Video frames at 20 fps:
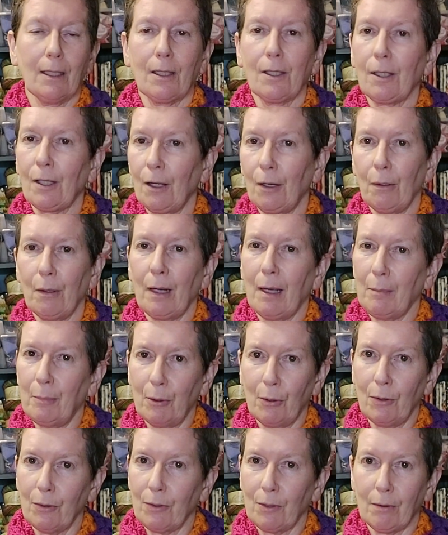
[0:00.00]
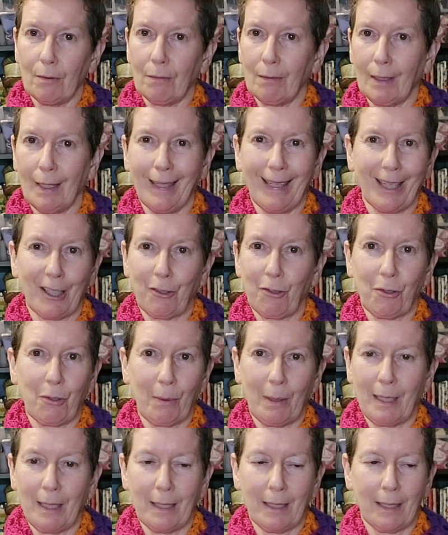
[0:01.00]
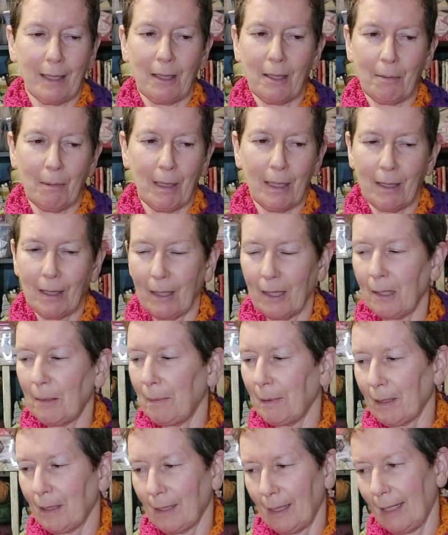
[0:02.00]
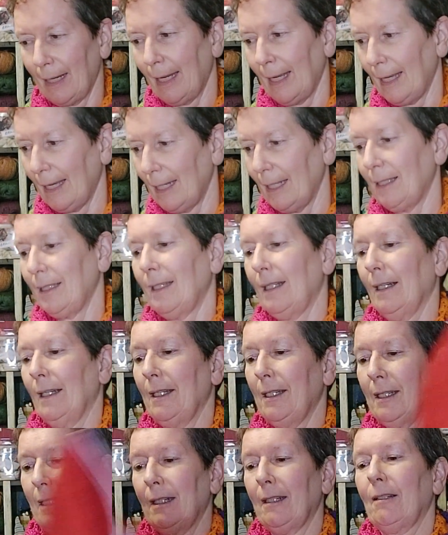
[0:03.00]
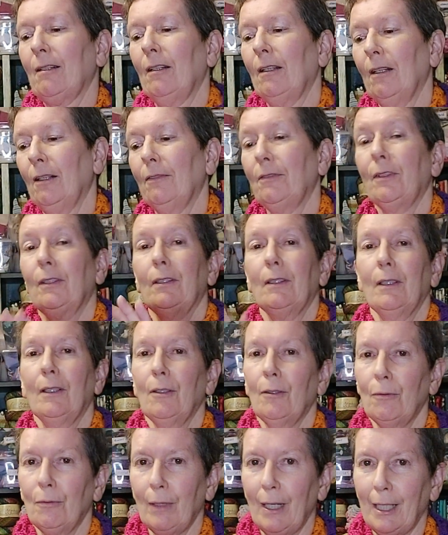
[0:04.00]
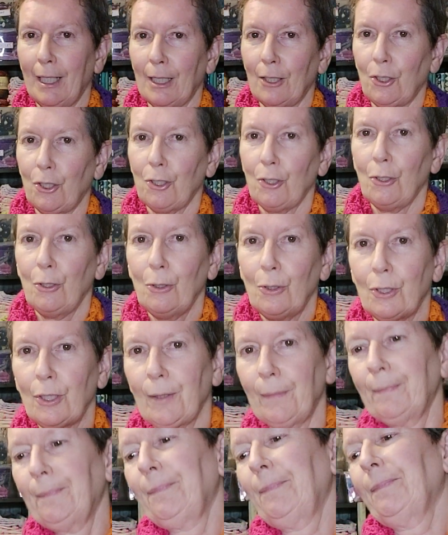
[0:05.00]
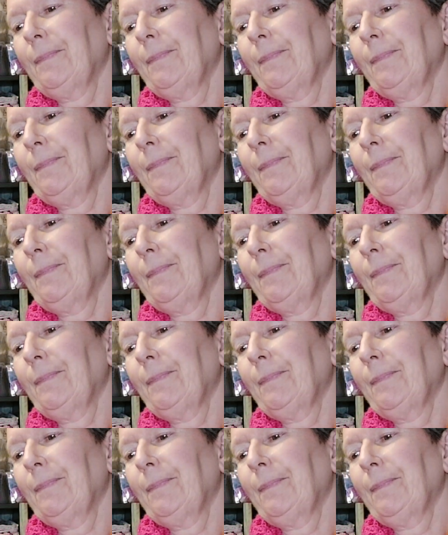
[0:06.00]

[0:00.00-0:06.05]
So I bought an extra 20 centimeters because I hate the idea of running short.